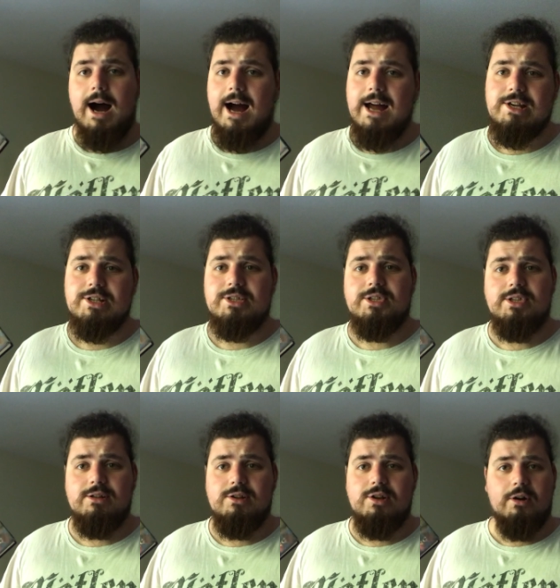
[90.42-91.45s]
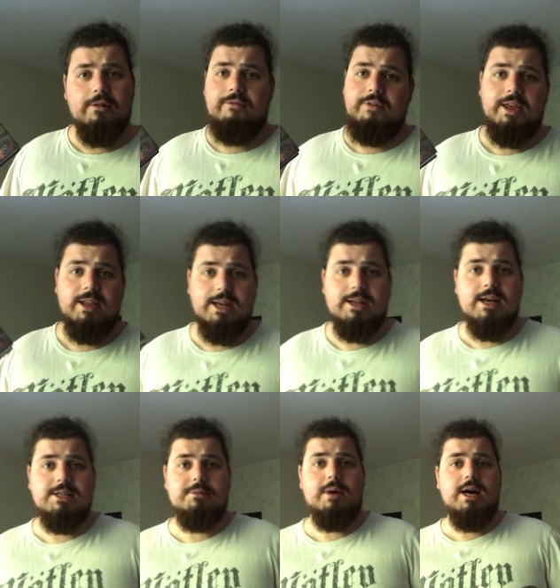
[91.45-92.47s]
I just don't feel it
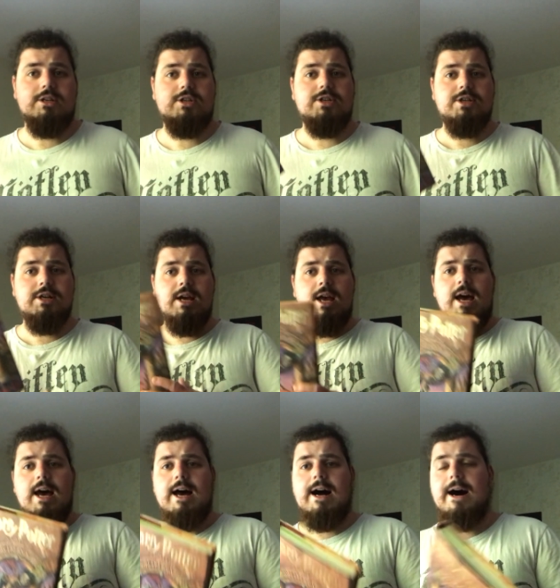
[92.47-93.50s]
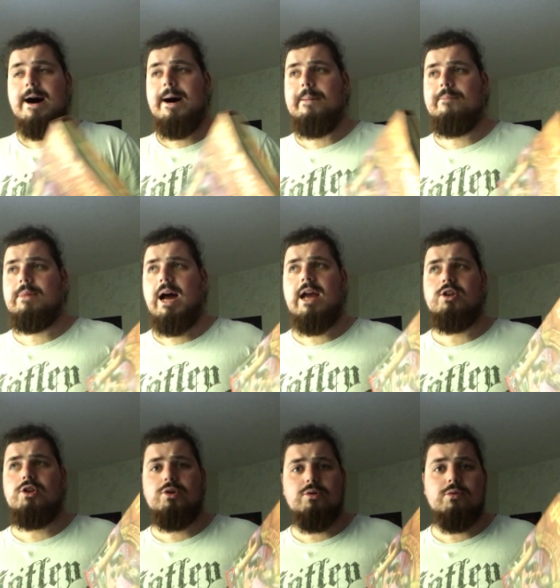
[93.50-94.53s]
as much. I
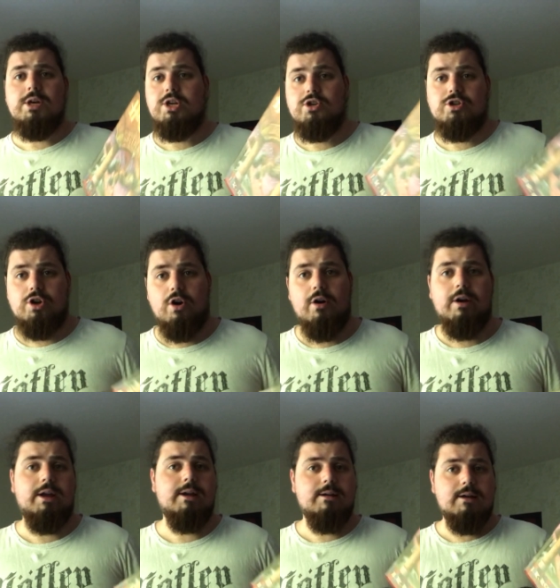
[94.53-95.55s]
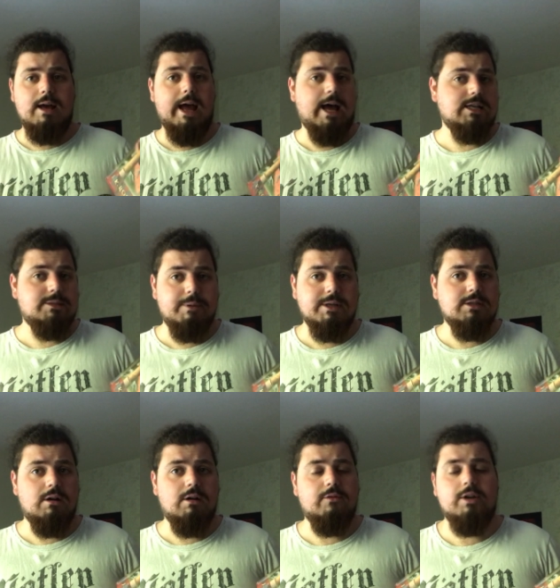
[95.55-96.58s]
do enjoy aspects
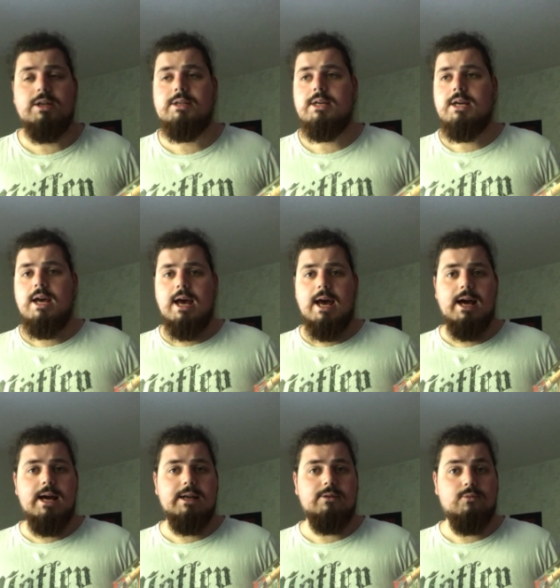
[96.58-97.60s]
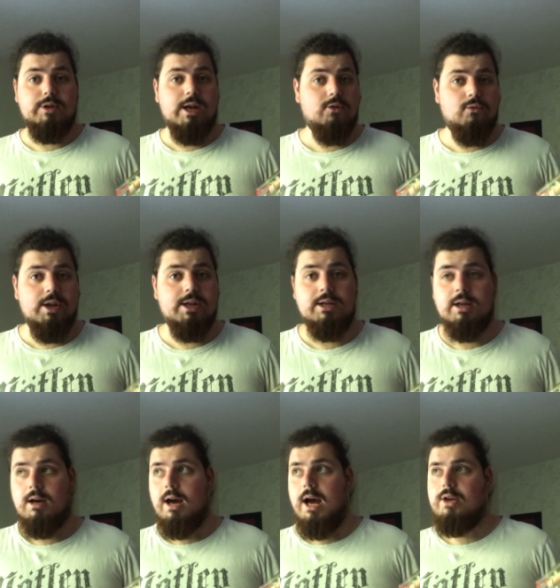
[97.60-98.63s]
of it, and when I read it,
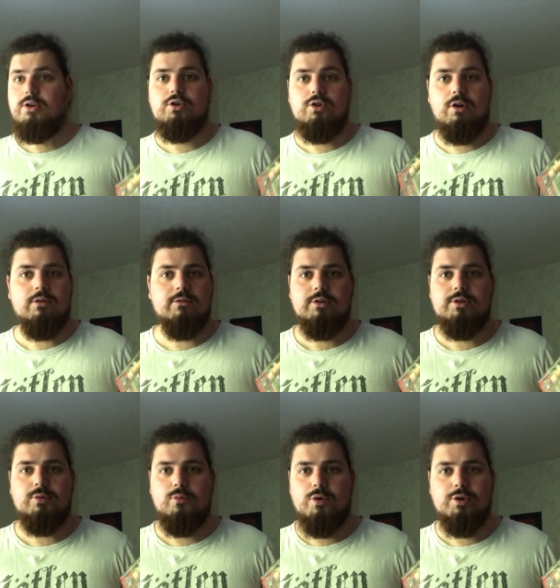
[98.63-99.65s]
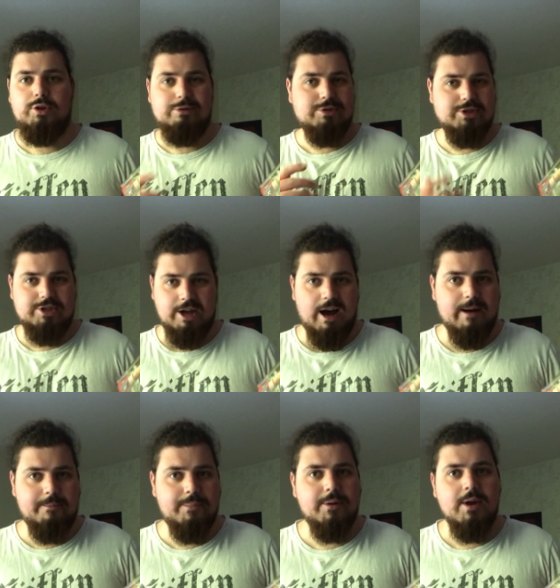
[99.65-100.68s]
I don't want to
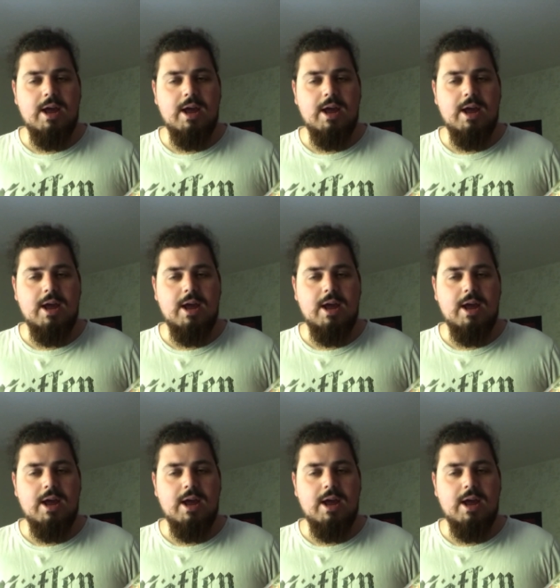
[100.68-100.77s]
stop.